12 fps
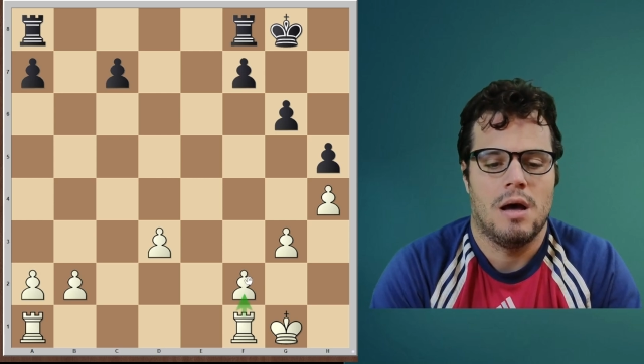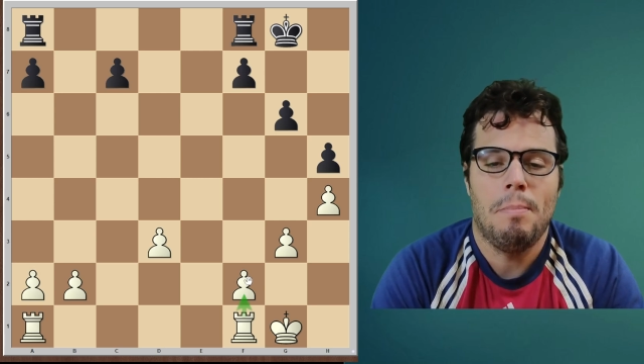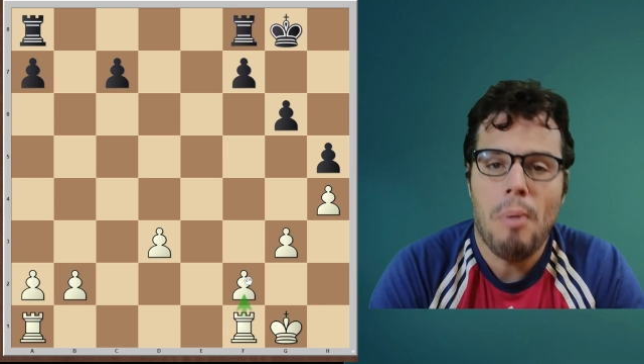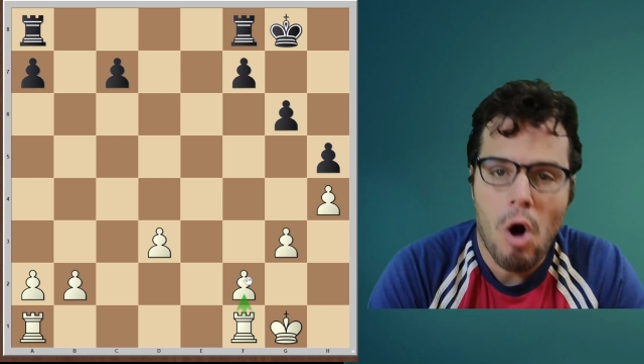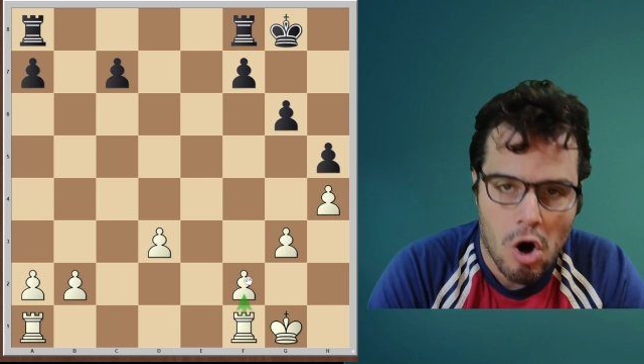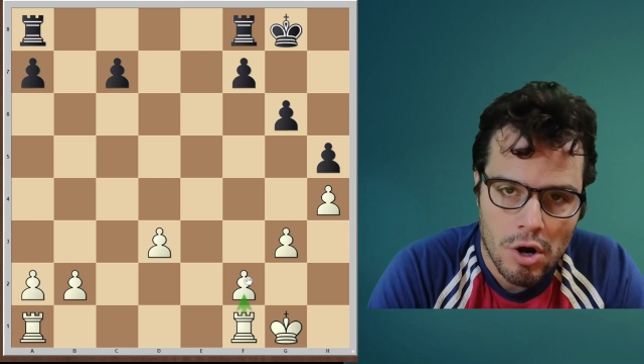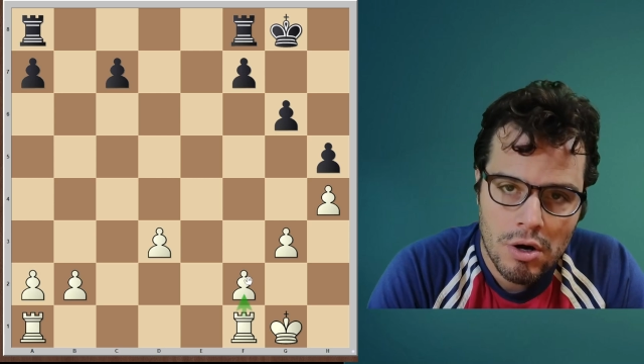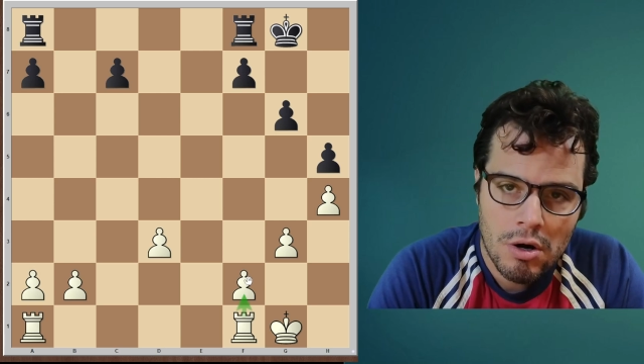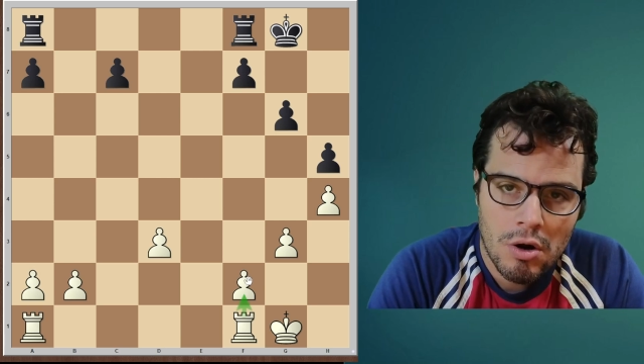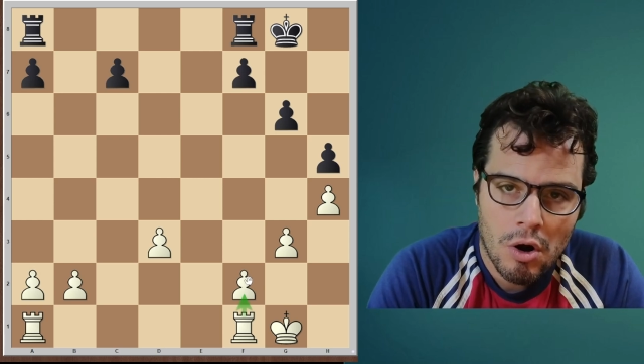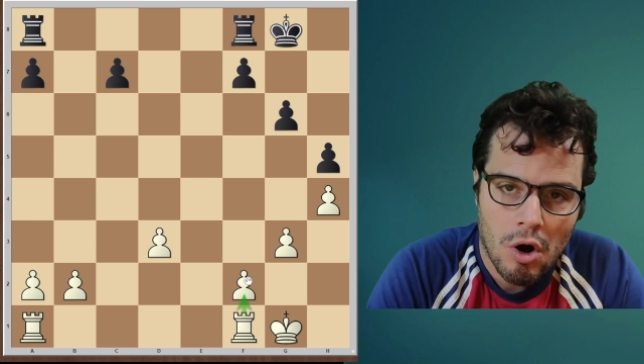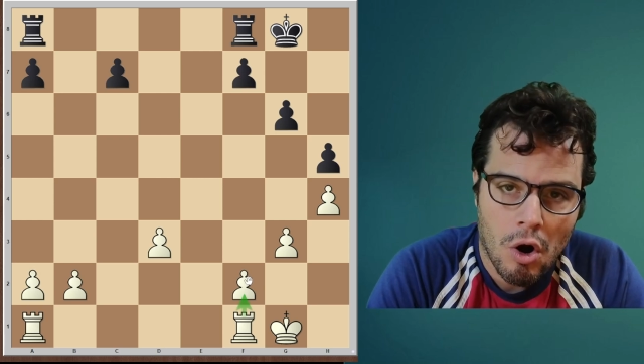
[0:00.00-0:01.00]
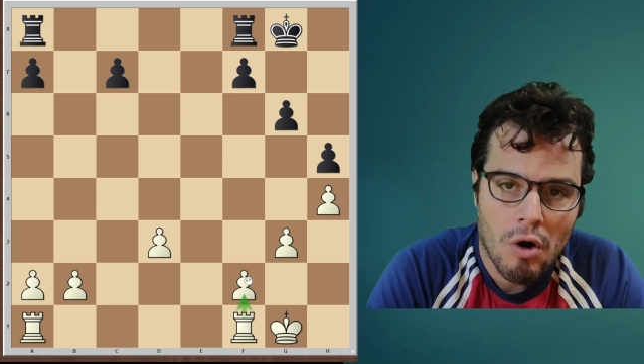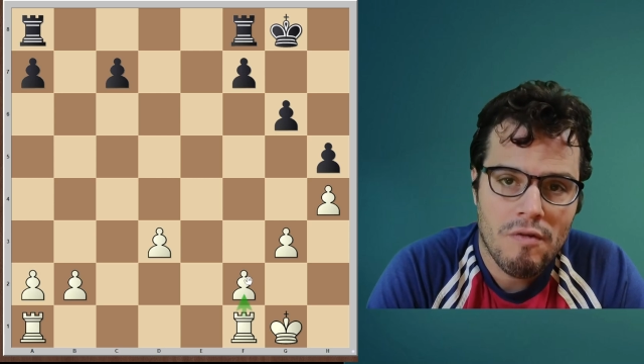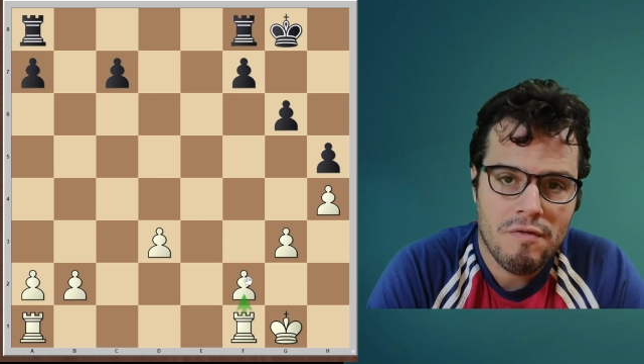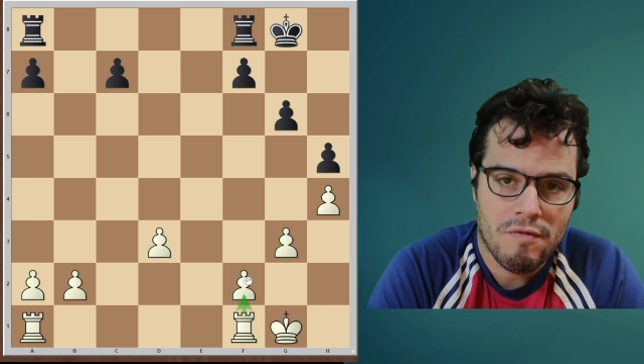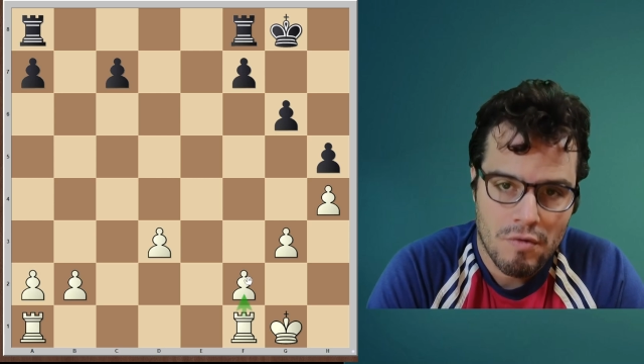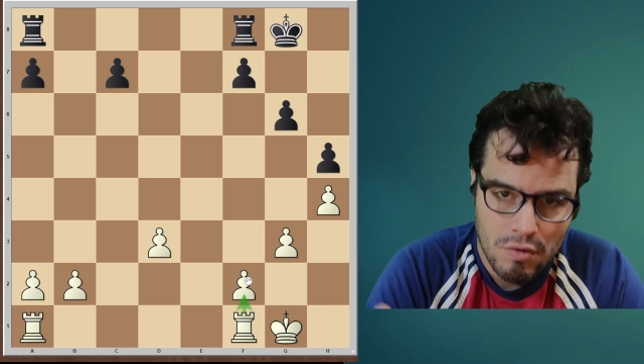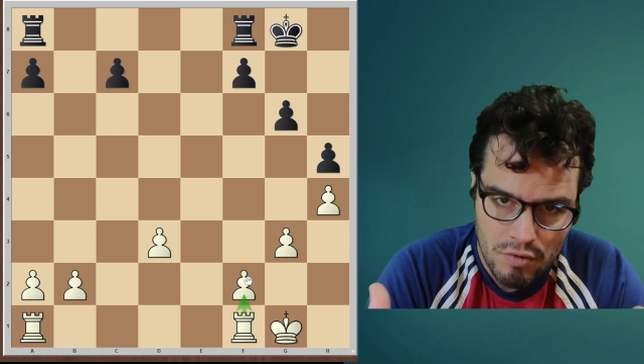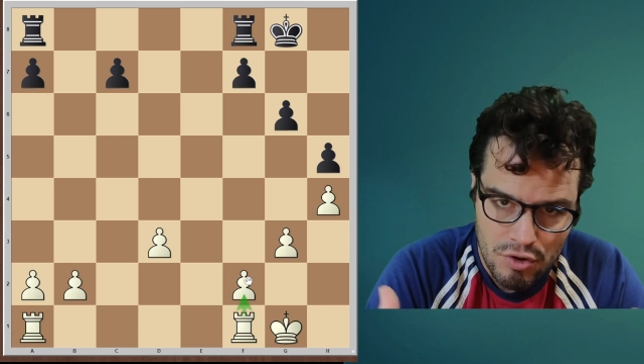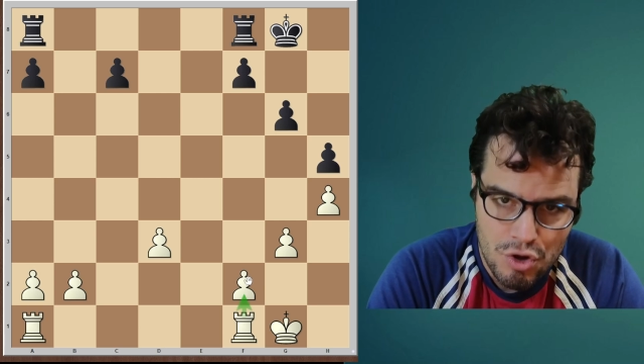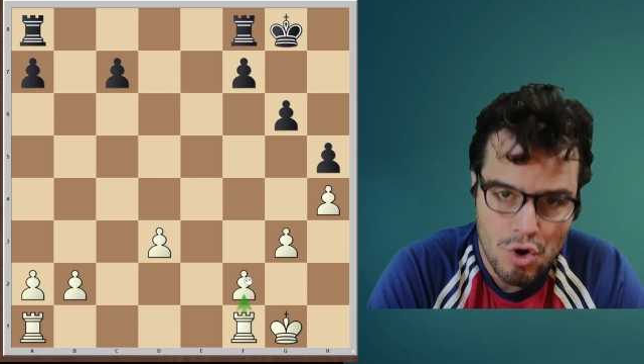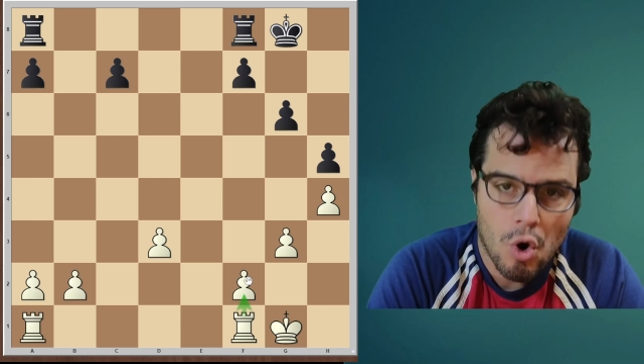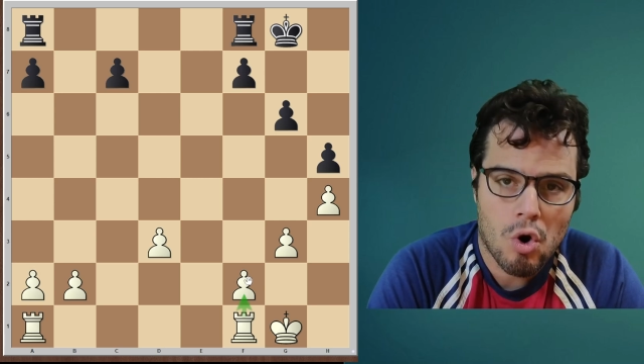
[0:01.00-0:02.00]
pawn of
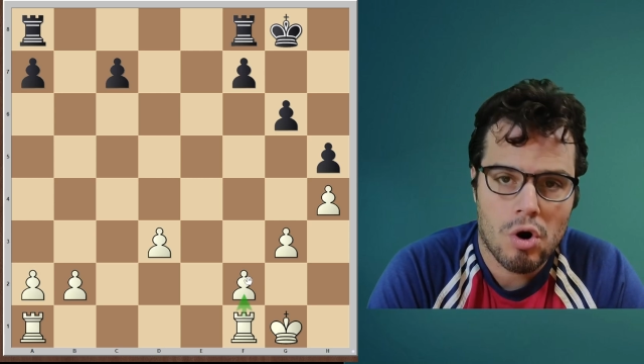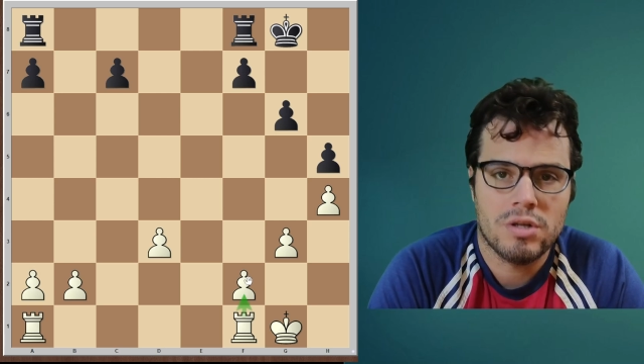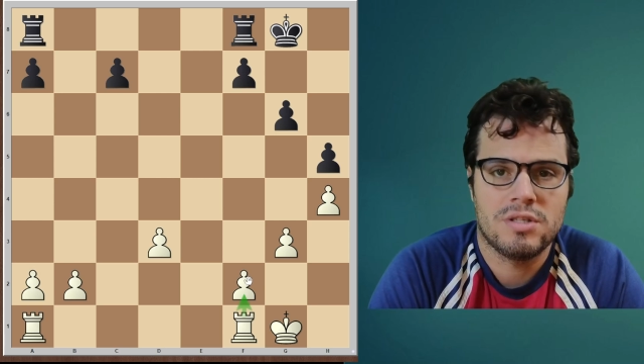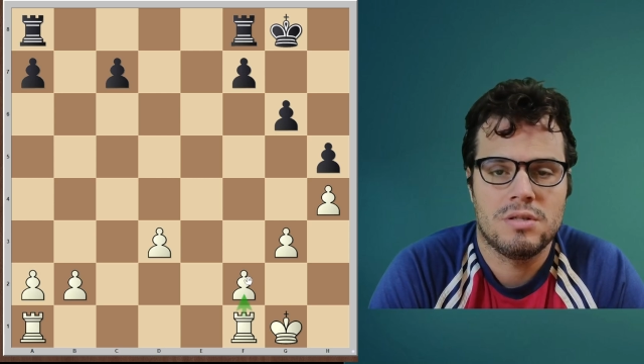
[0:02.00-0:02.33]
your